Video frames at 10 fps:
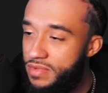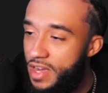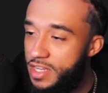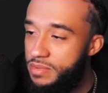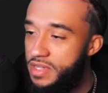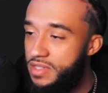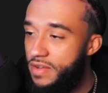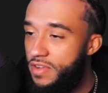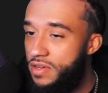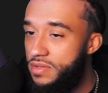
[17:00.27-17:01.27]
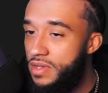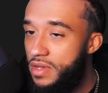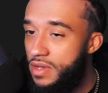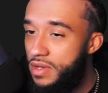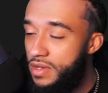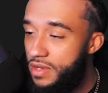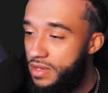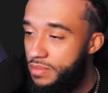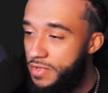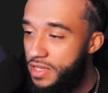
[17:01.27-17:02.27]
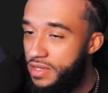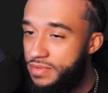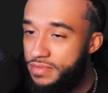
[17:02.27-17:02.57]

that's the way stuff goes. But yeah,